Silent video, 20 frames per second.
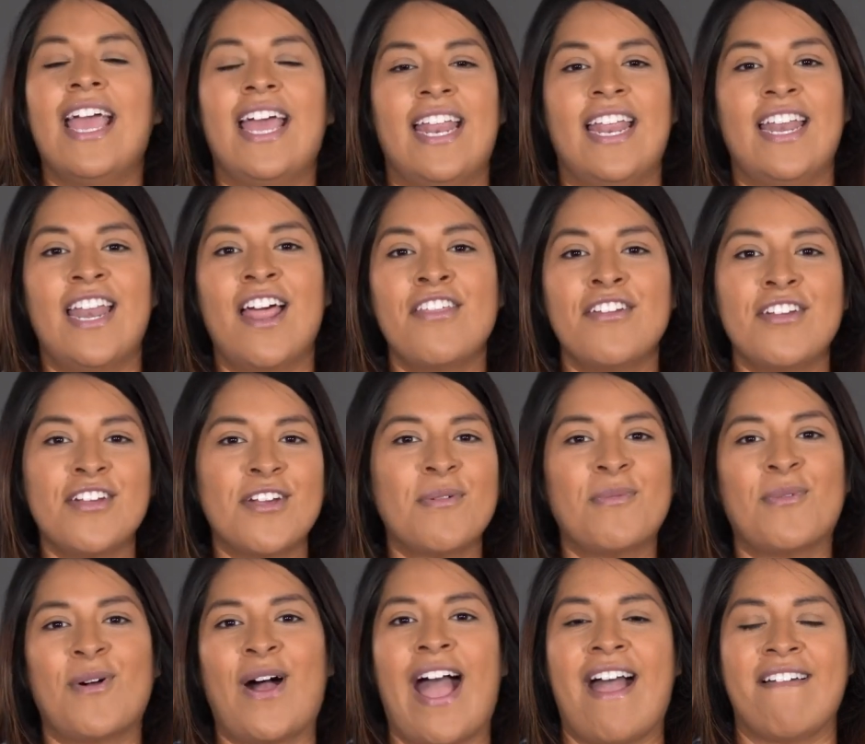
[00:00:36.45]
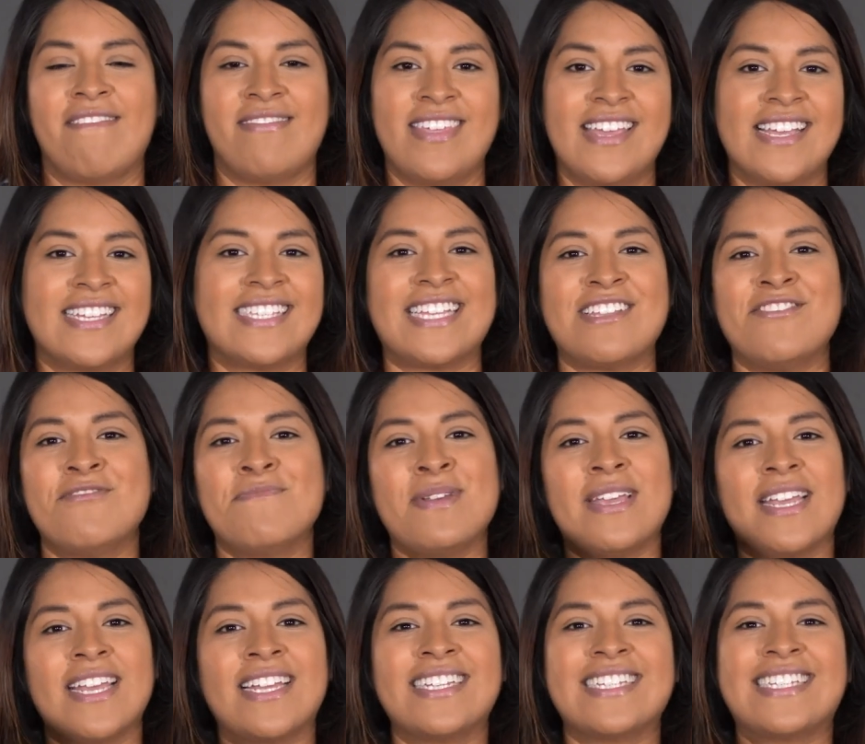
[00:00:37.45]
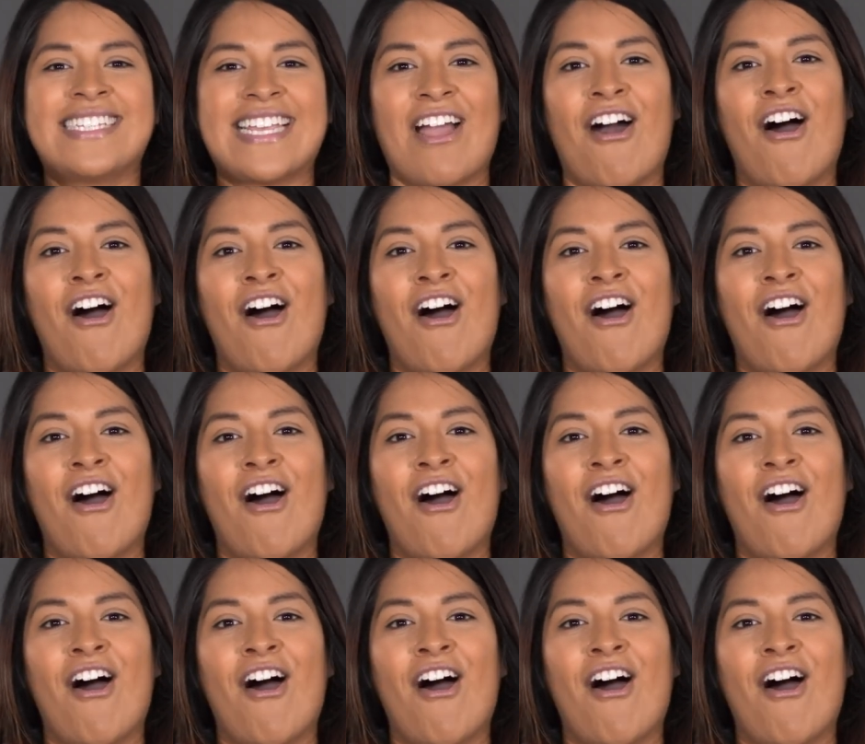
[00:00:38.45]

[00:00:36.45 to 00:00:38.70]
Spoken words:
In another year, we'll have this. And you begin to say